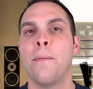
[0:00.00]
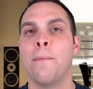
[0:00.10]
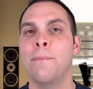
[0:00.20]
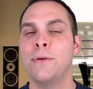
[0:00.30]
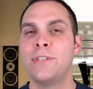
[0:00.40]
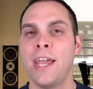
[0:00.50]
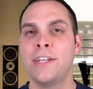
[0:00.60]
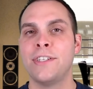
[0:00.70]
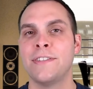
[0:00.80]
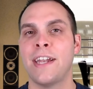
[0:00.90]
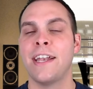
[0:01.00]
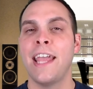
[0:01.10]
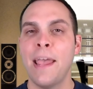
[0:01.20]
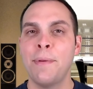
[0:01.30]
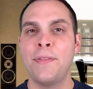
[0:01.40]
mutations that
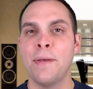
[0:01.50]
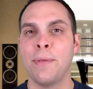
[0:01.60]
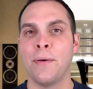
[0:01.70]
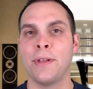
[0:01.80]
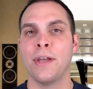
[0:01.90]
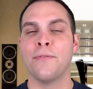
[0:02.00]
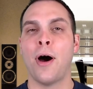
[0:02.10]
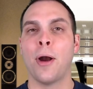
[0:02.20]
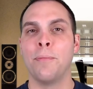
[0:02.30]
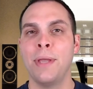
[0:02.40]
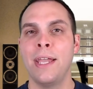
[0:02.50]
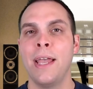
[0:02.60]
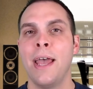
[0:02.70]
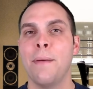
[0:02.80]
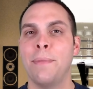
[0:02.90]
inhibit the ability of Rb,
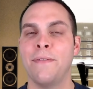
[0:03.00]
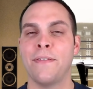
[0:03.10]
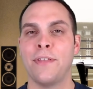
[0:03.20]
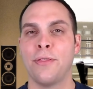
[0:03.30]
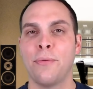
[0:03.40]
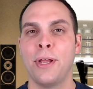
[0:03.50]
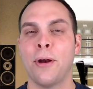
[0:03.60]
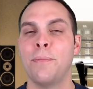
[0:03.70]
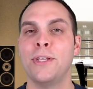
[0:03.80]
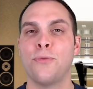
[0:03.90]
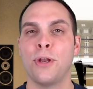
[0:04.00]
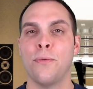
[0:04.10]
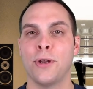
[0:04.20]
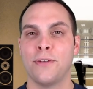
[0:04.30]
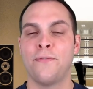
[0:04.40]
p53, or
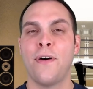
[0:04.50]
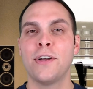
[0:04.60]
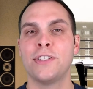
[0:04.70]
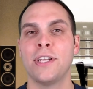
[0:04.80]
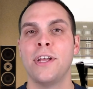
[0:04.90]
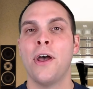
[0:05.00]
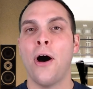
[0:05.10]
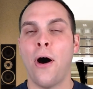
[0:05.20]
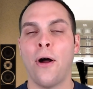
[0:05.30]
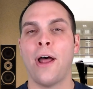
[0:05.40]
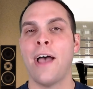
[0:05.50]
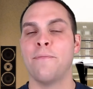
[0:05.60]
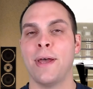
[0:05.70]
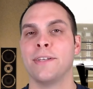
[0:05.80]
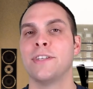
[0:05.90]
p21 to function have
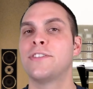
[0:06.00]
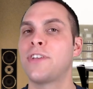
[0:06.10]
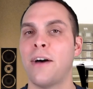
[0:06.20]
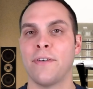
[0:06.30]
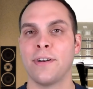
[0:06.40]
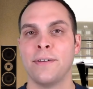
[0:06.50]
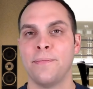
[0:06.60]
been discovered.